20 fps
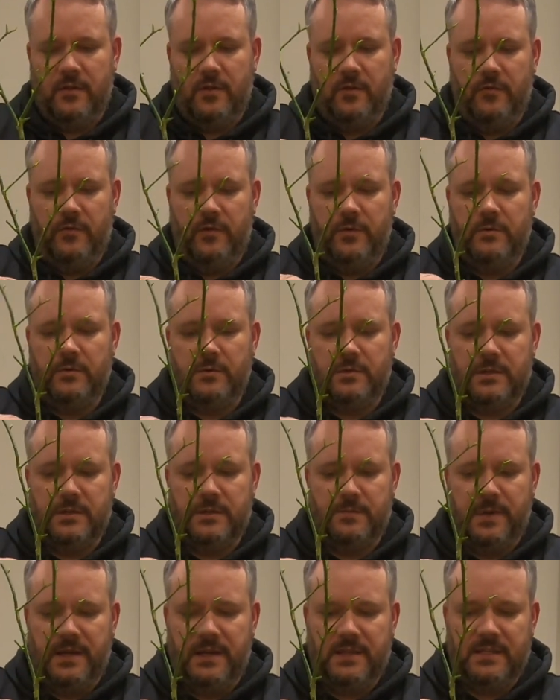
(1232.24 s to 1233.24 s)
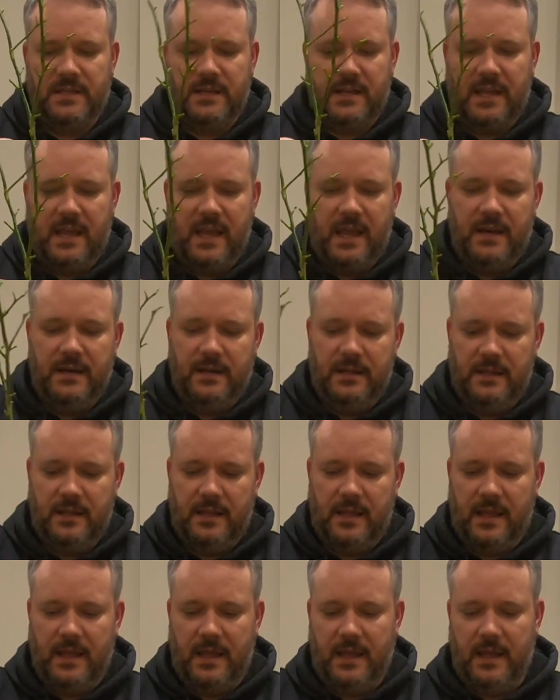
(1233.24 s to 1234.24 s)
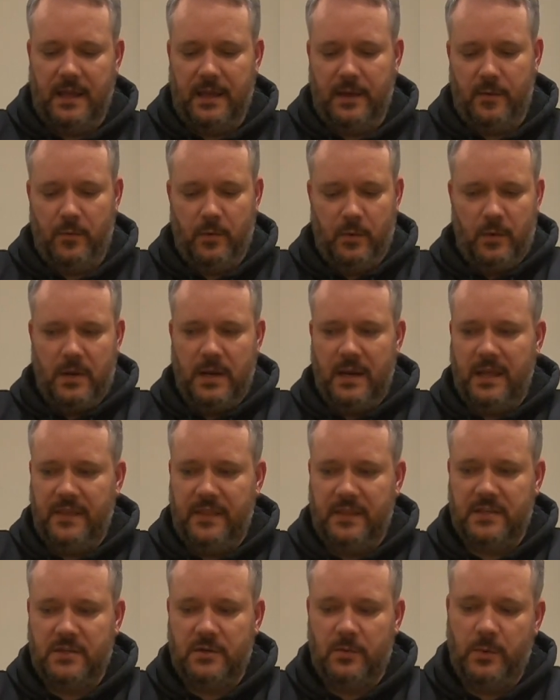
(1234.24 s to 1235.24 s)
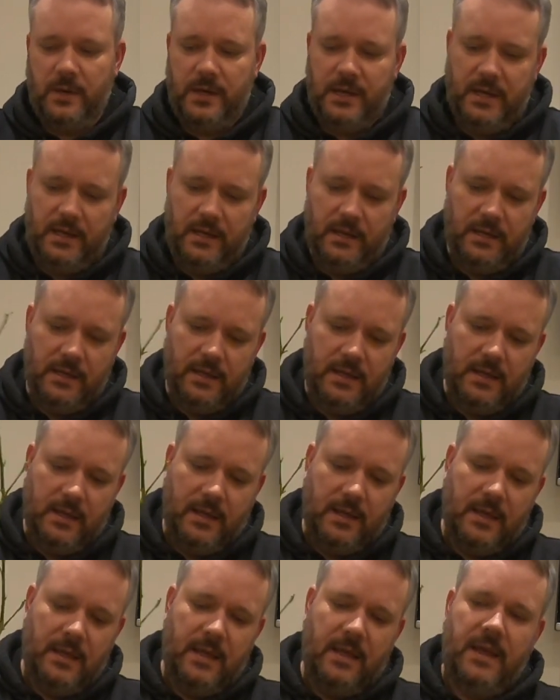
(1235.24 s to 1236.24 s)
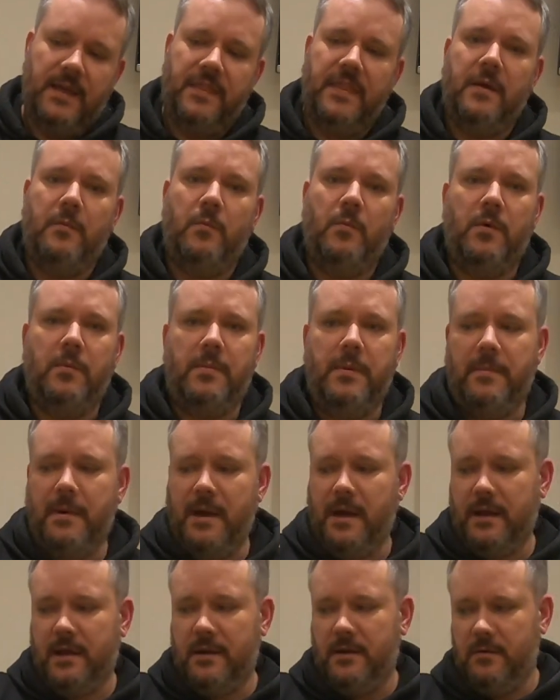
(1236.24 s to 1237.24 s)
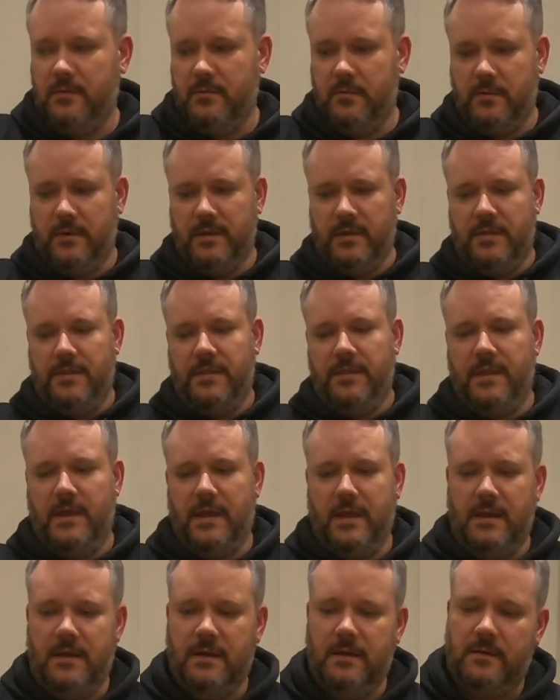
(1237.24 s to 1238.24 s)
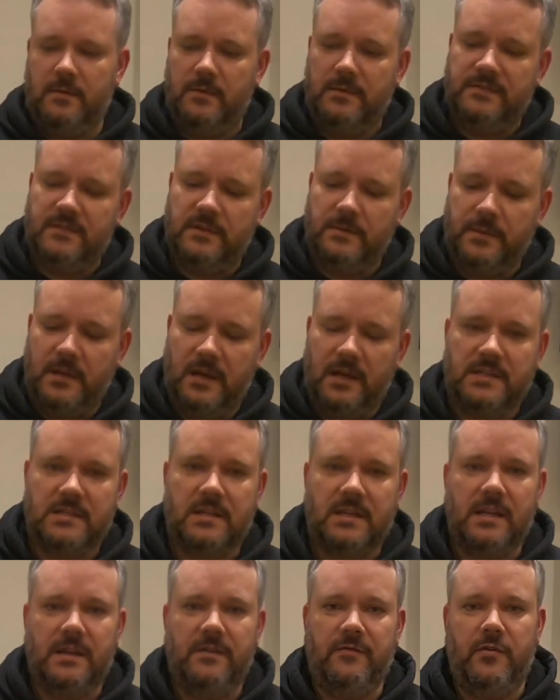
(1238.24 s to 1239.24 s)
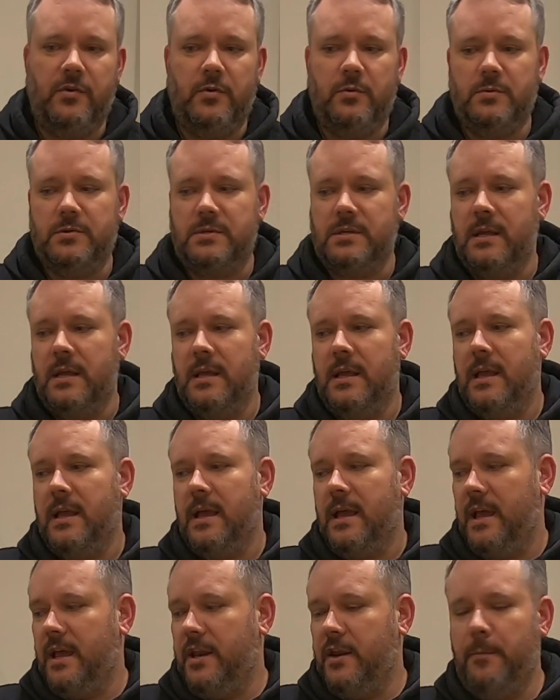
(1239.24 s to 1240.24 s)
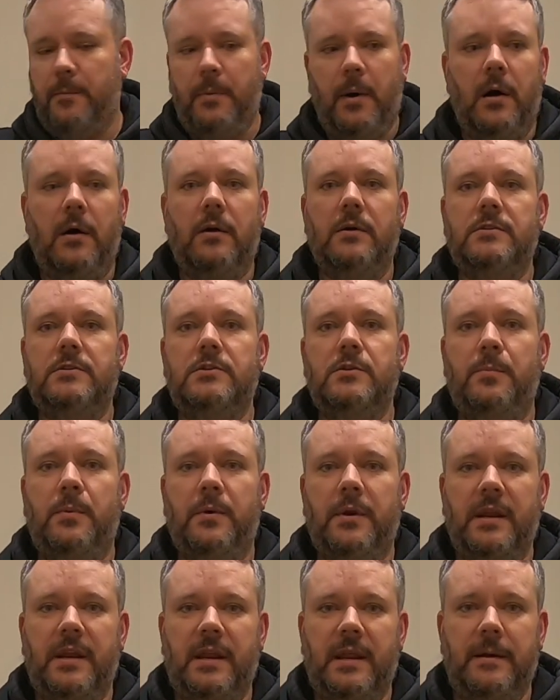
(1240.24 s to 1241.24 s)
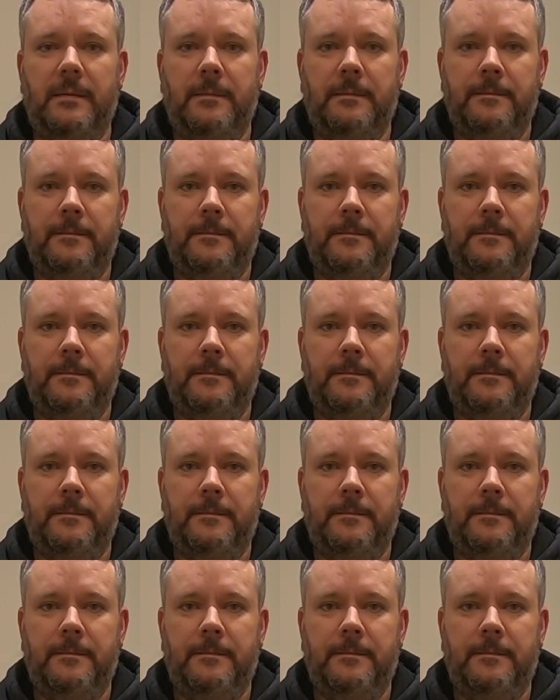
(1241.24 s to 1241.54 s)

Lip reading: the roots as best I can. We'll clear this away and then we'll be back with some nice clean roots and a pot to put it in.